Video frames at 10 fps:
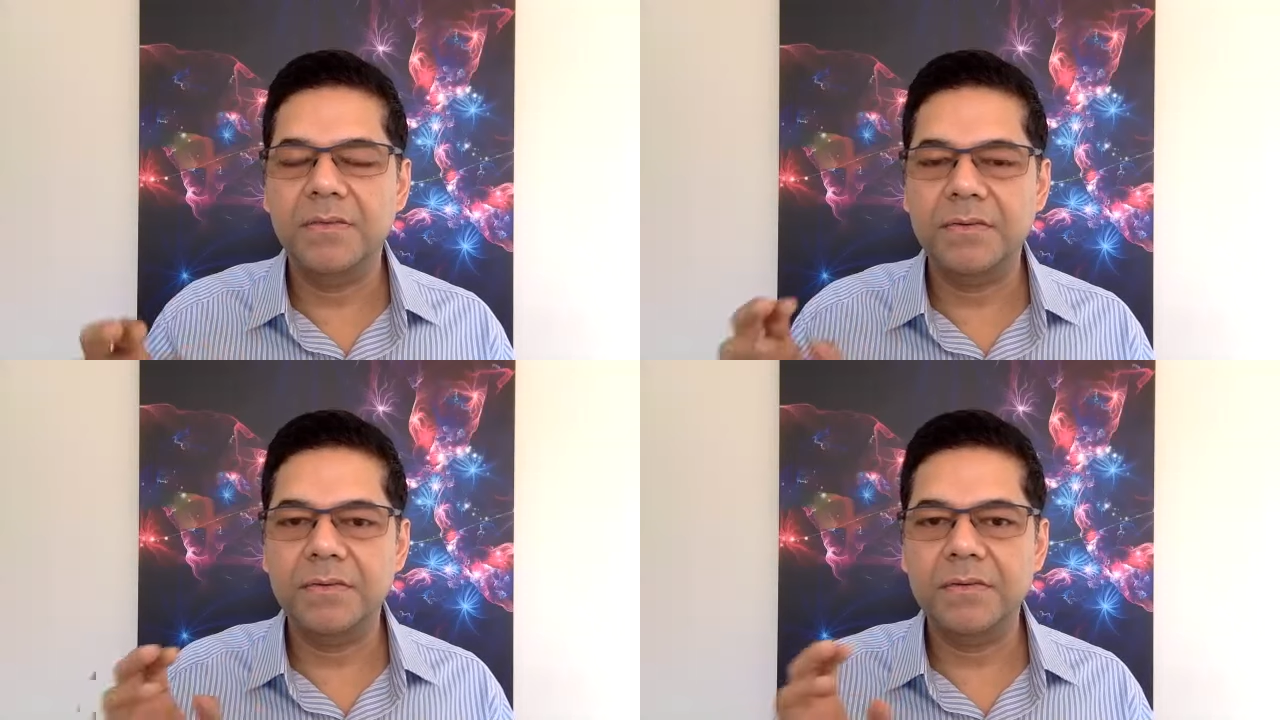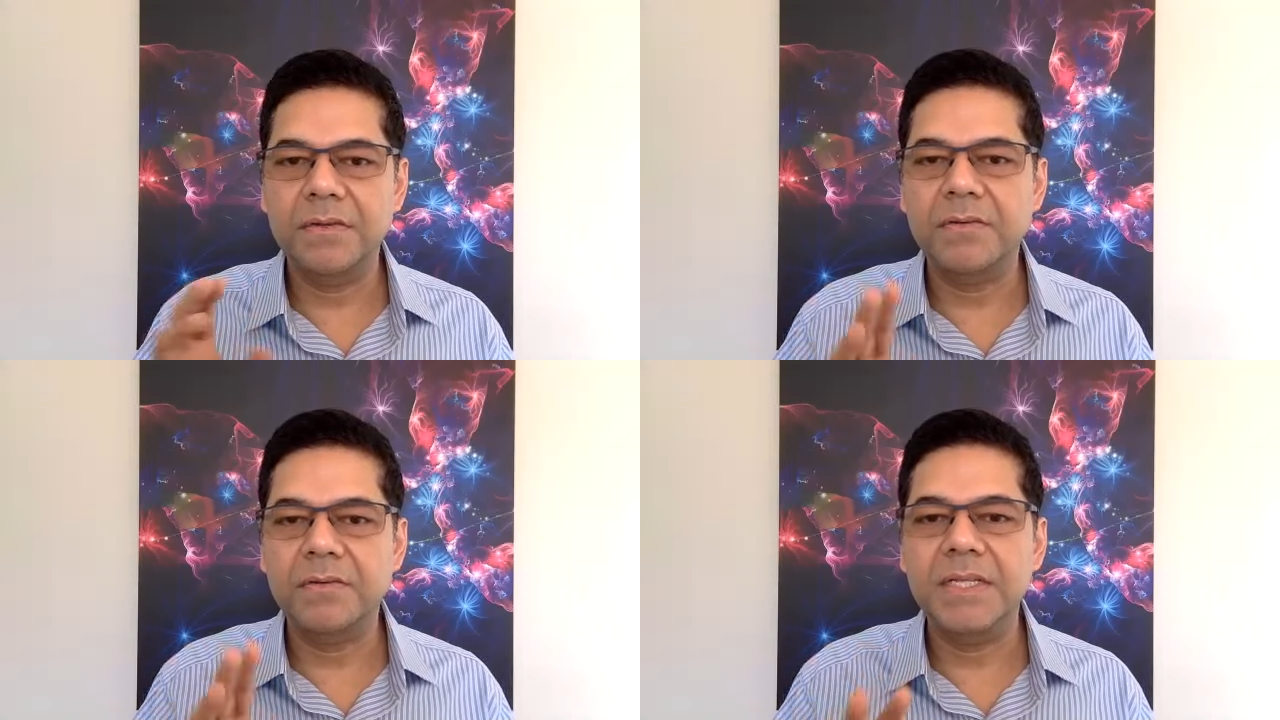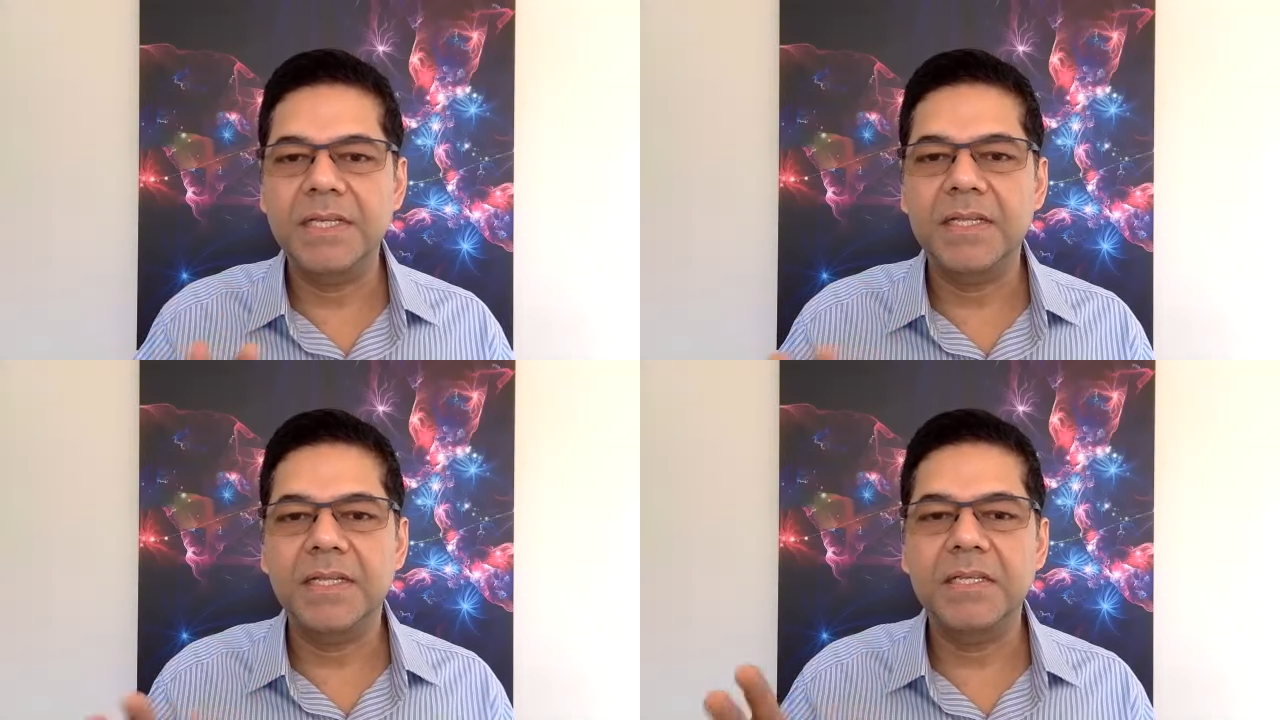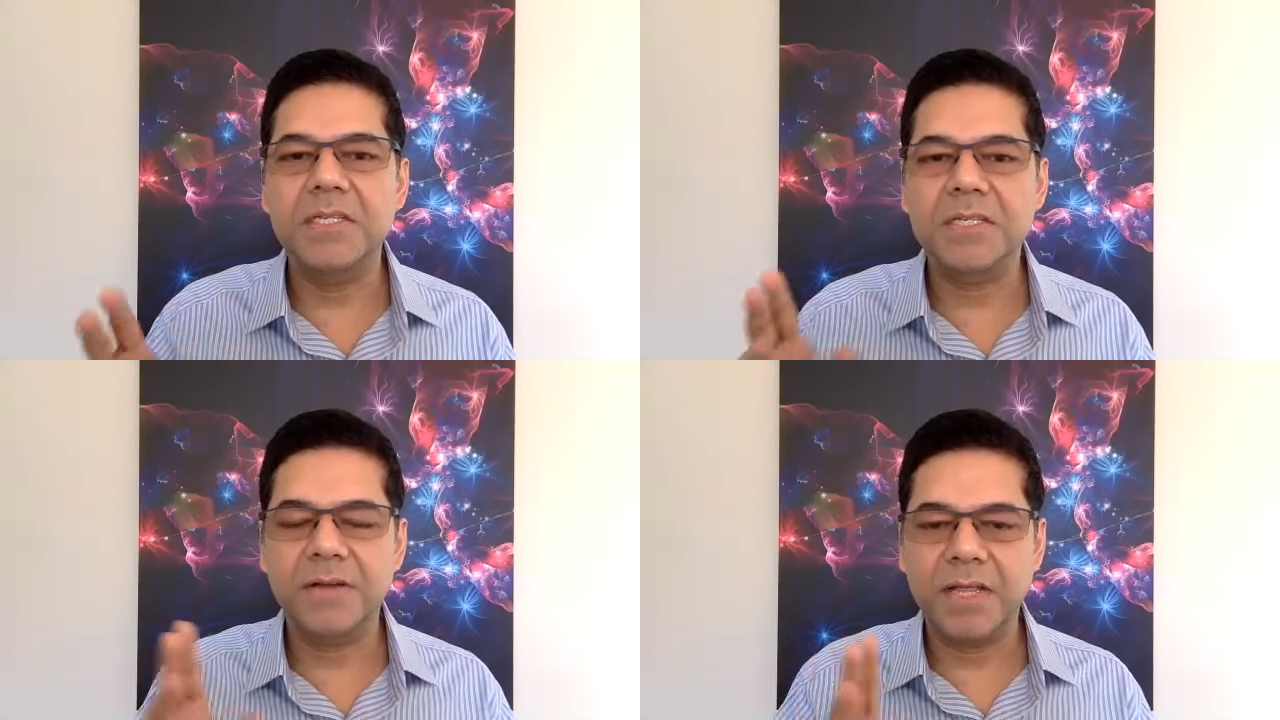through your DNA
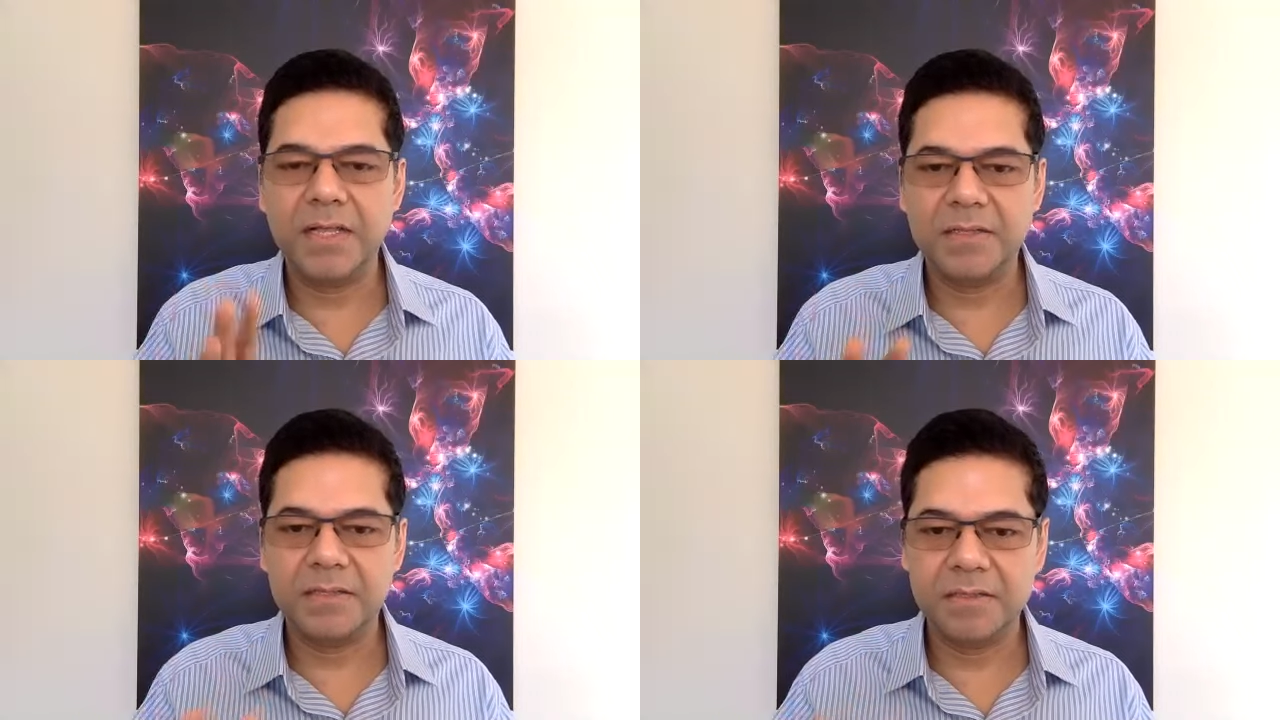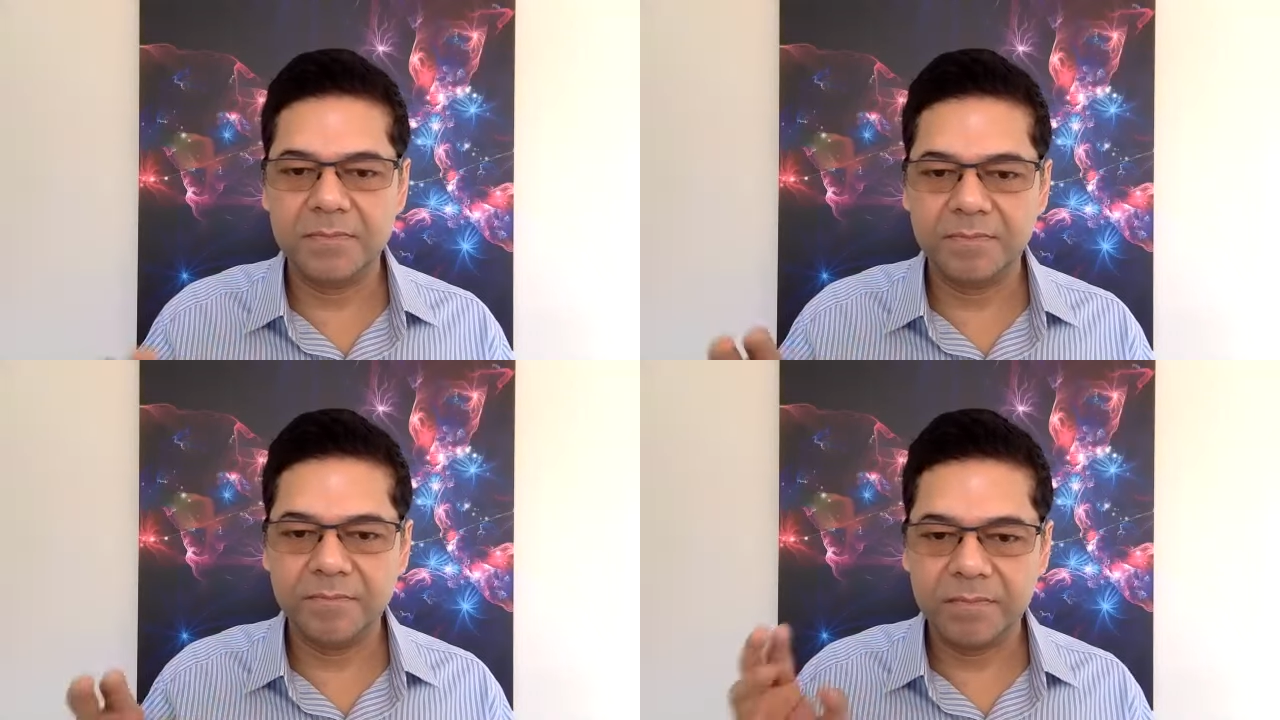strands,